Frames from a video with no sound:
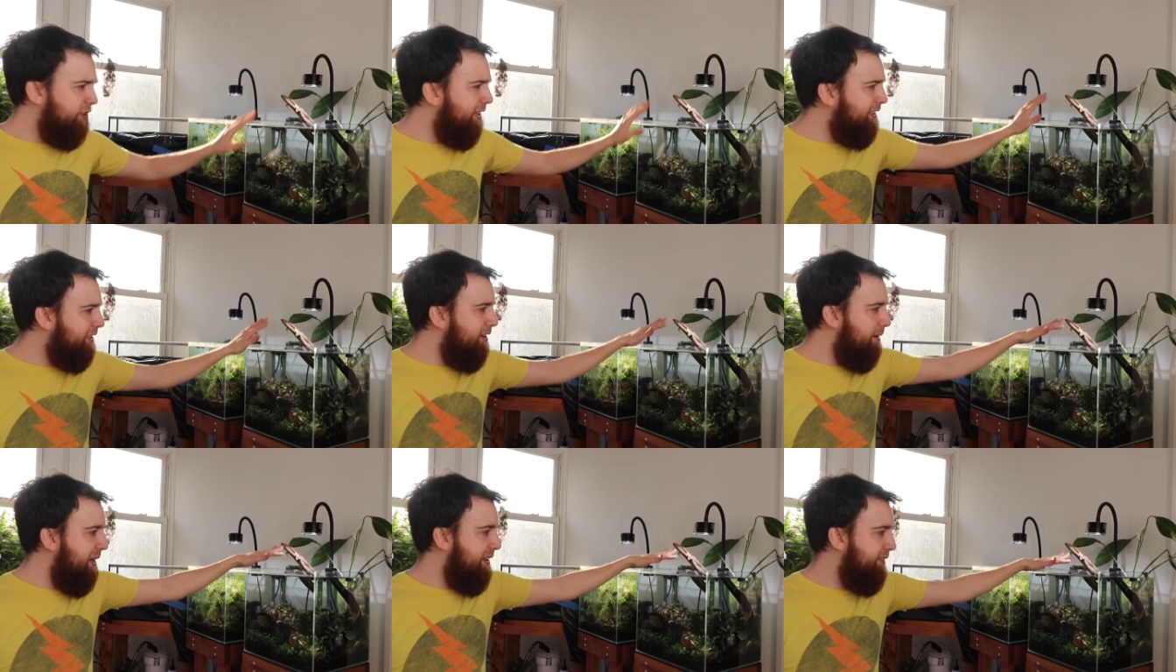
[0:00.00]
So let's
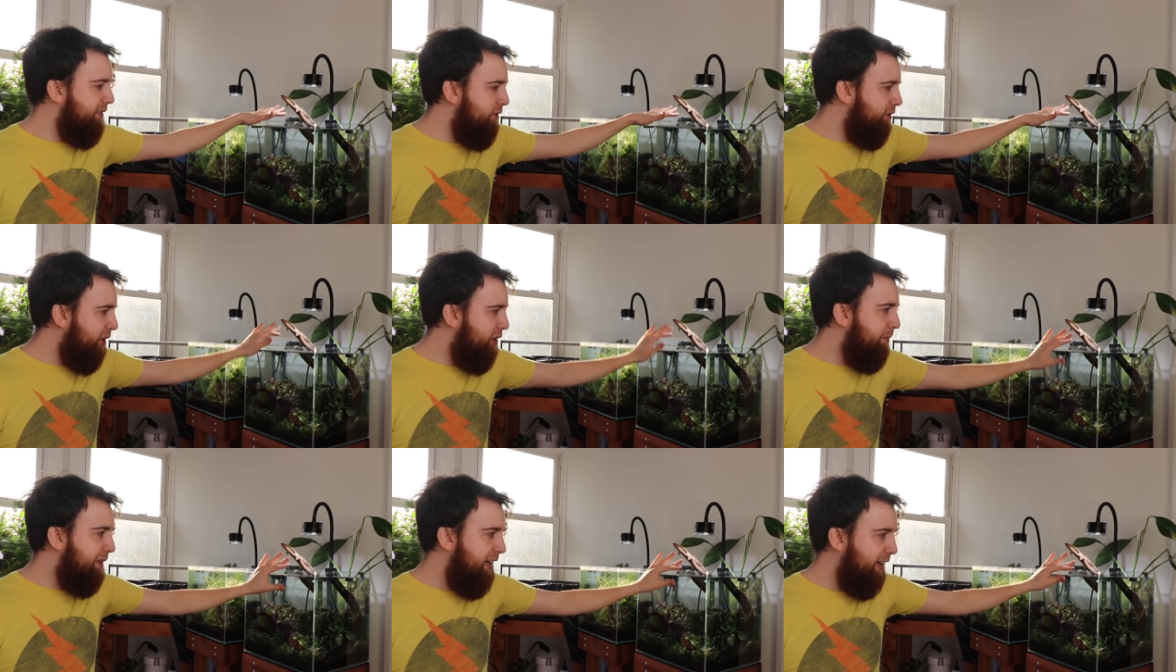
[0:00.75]
talk about this little
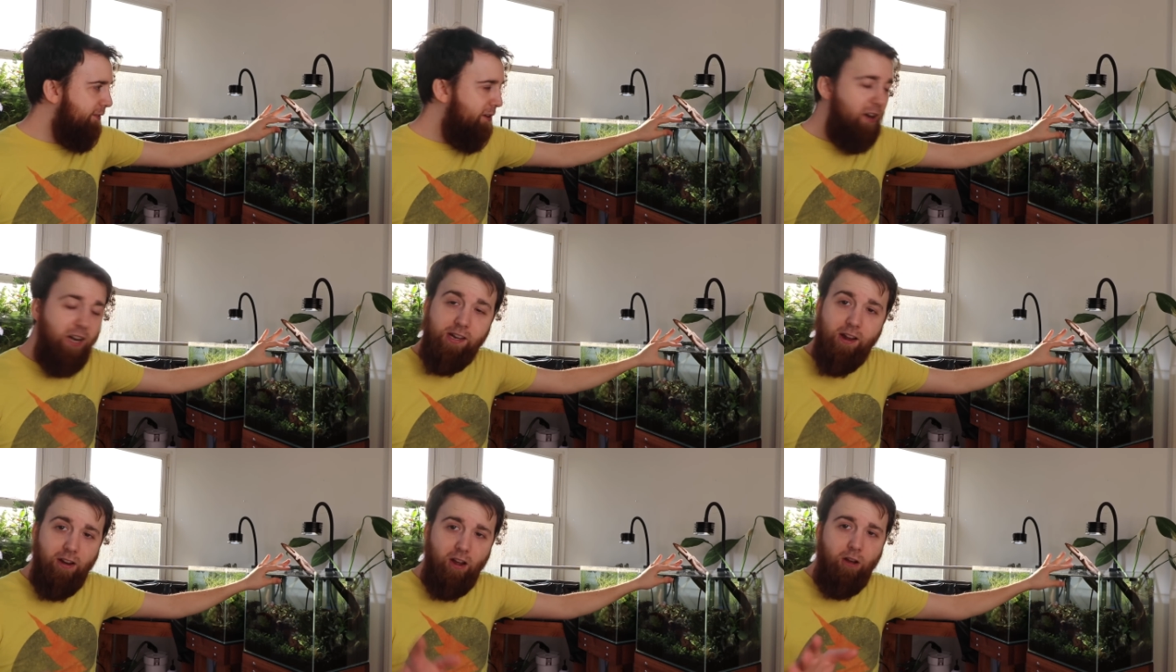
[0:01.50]
cube tank. I've already
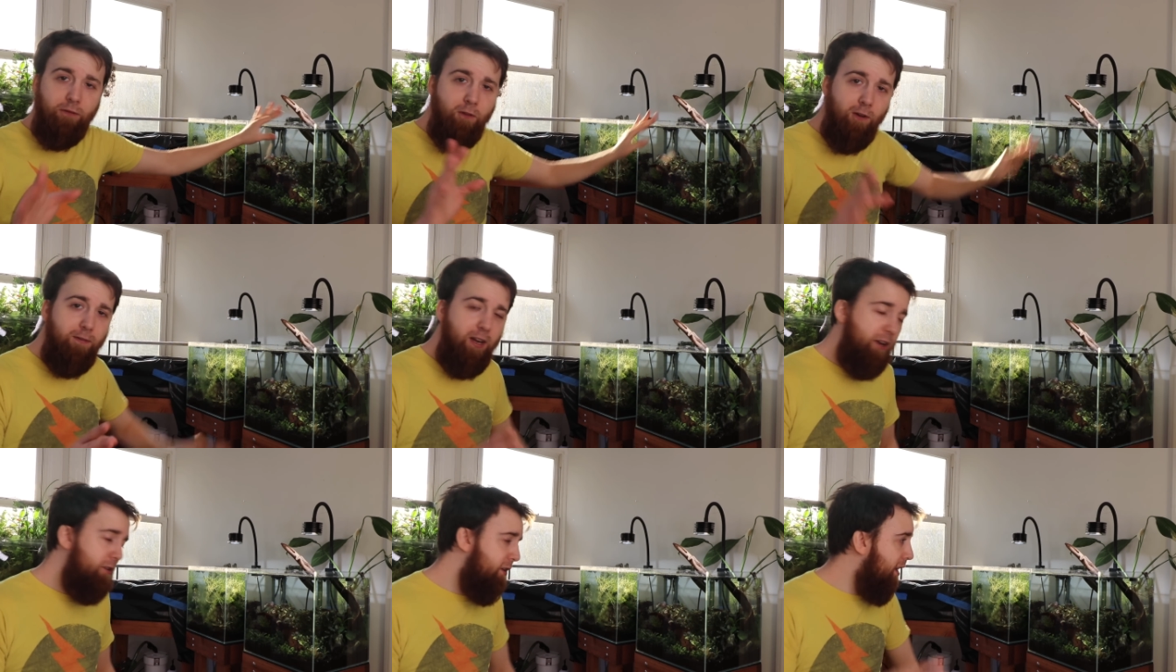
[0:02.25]
done a full
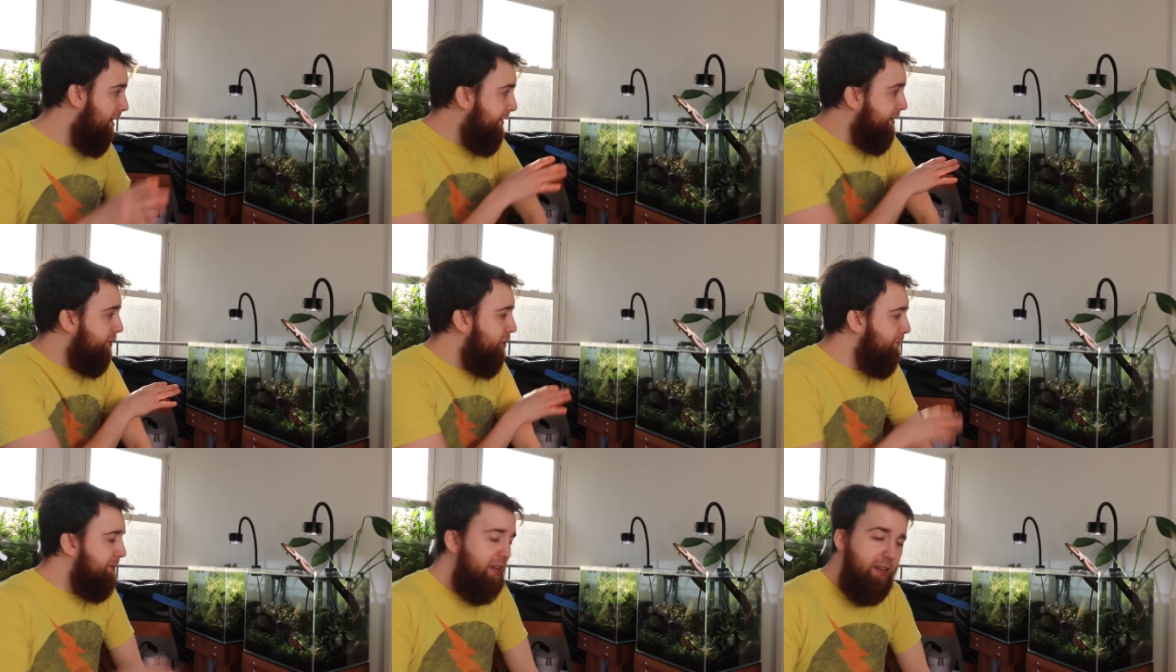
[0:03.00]
video on this
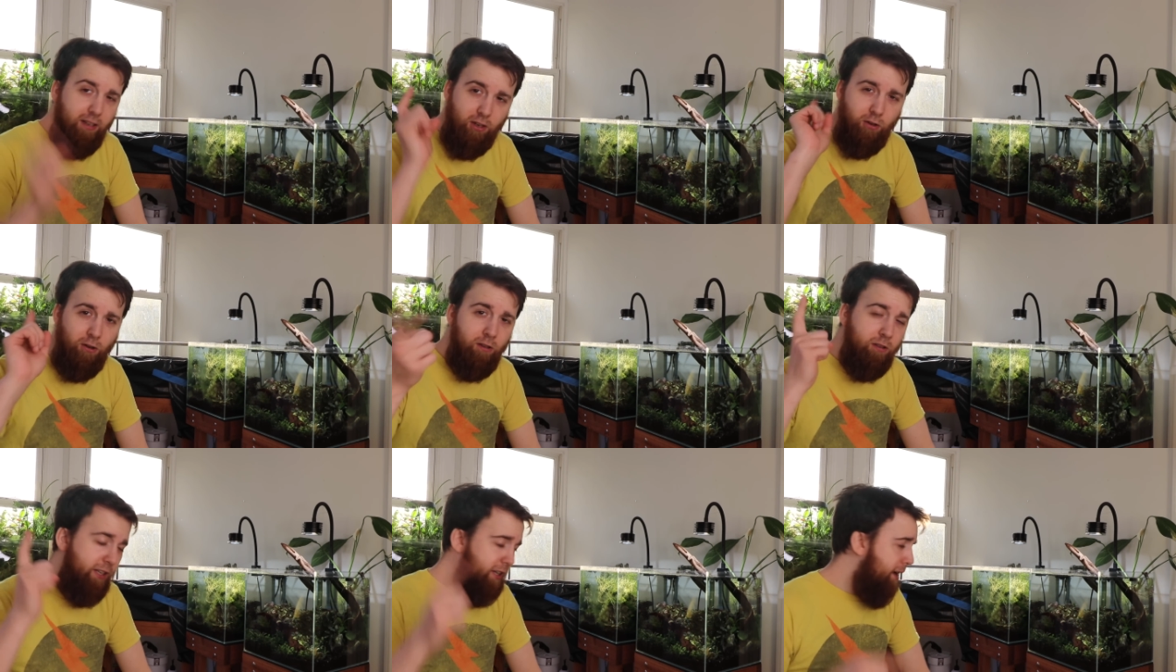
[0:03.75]
cube tank. You can
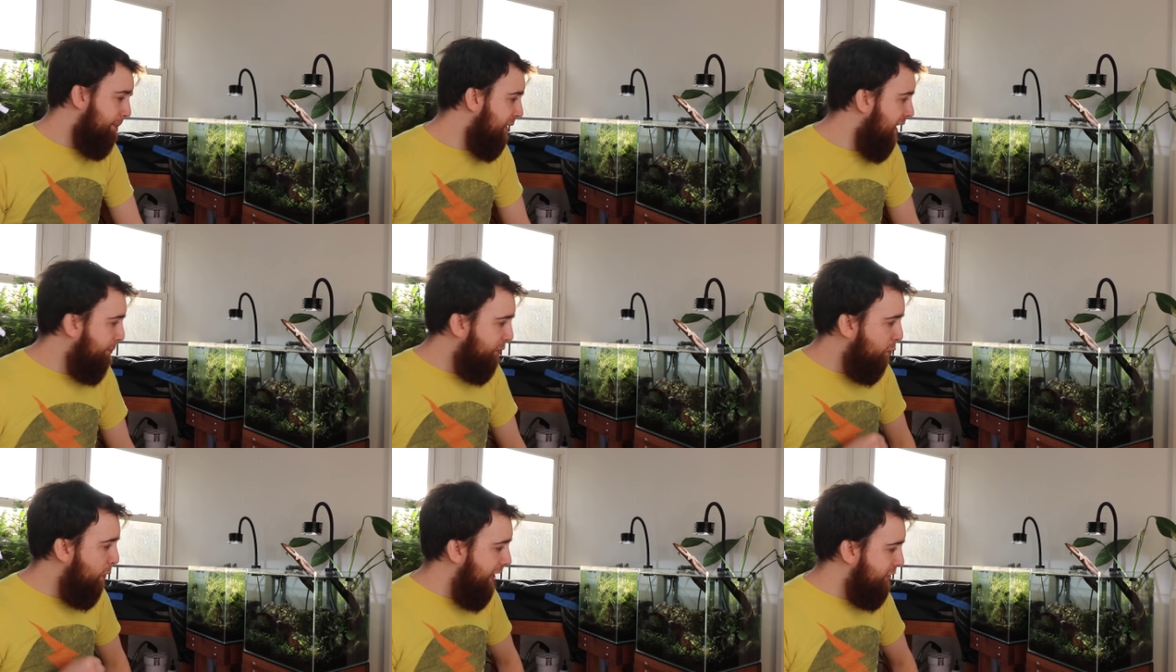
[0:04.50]
click up top
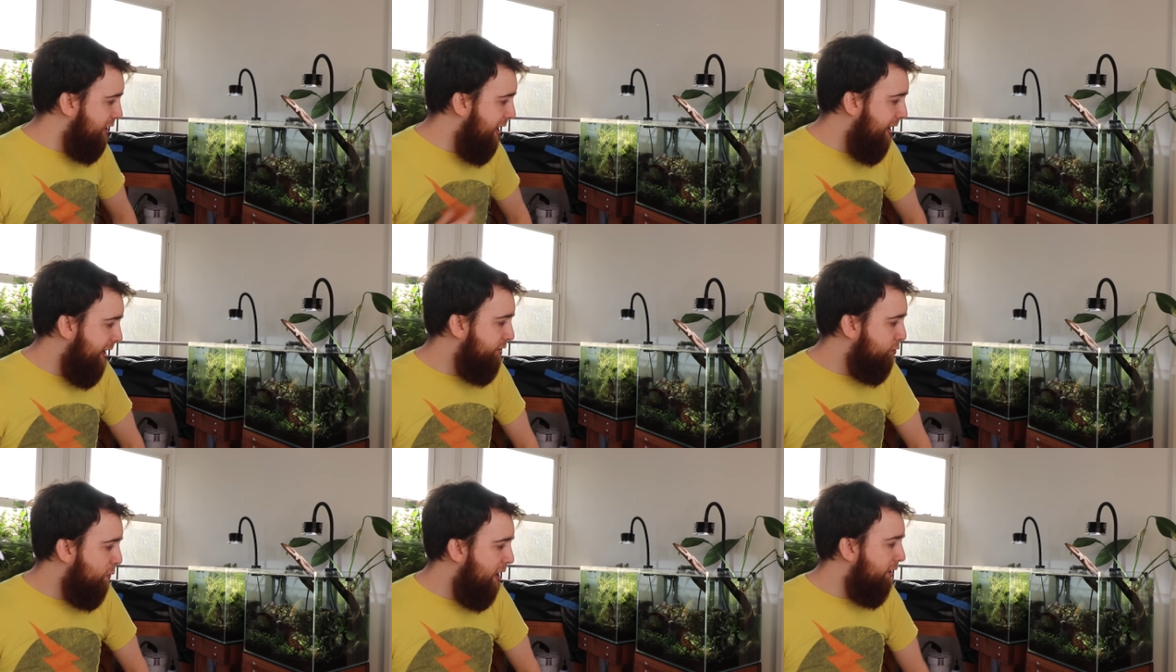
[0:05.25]
to watch that
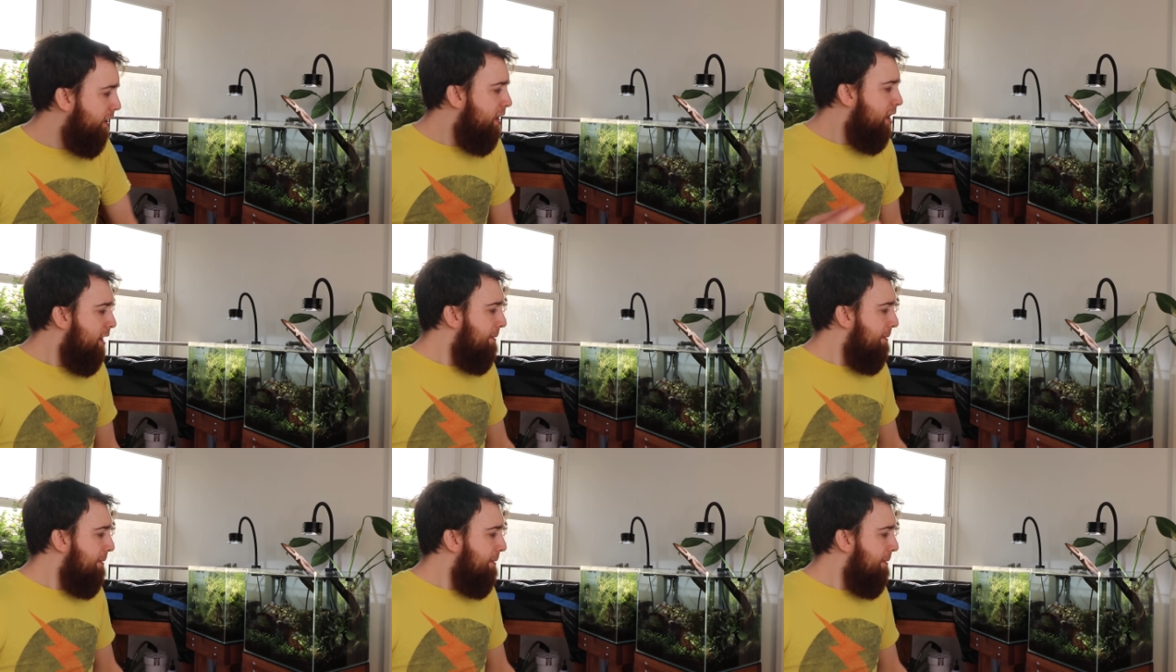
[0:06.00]
as well.